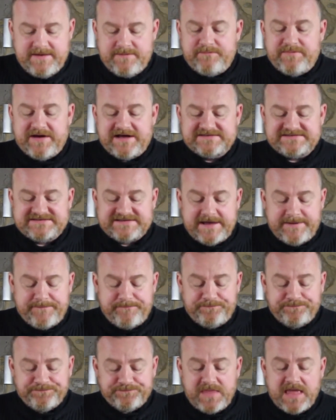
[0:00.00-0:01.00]
But
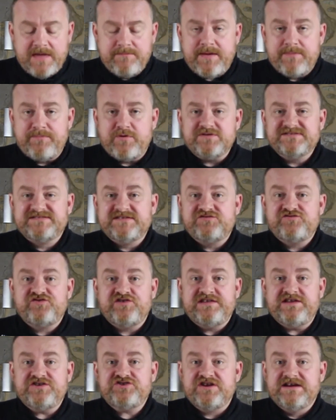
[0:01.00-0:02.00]
Peposo is
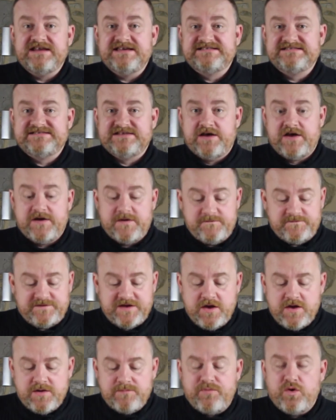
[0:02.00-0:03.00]
traditionally served
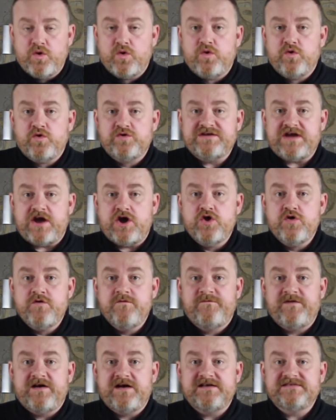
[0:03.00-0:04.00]
poured
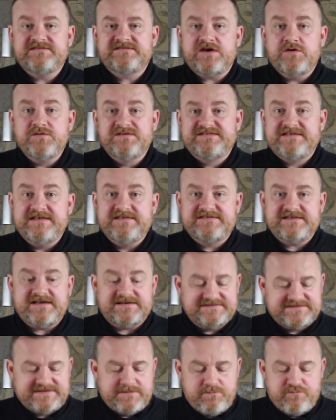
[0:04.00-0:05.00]
over toasted
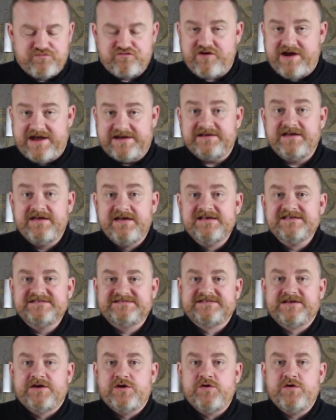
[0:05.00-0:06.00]
Tuscan bread.
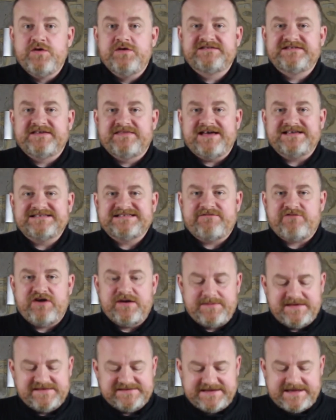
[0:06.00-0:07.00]
So that's how
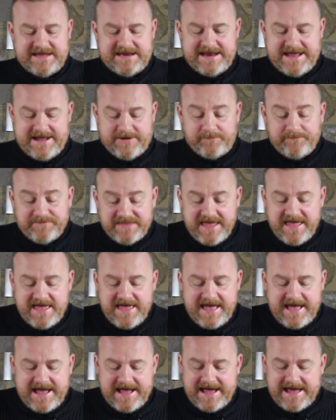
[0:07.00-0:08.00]
I'm eating it now.
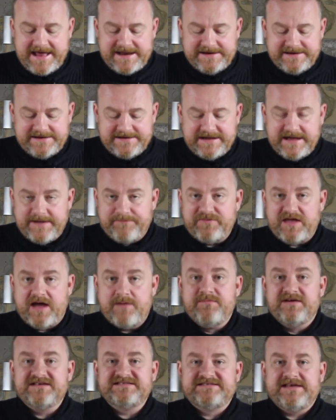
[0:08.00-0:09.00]
And I
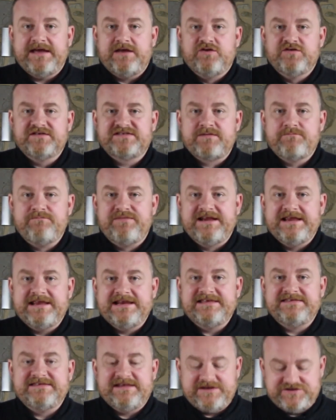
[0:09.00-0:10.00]
must say it looks
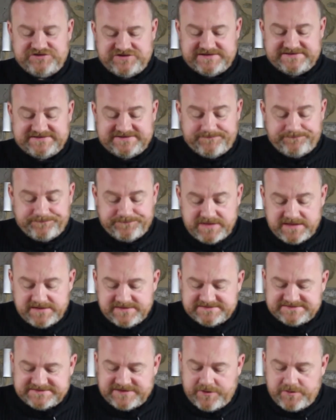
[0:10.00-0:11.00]
completely delicious.
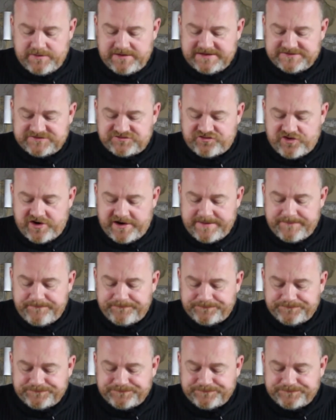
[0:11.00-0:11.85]
So, let's try.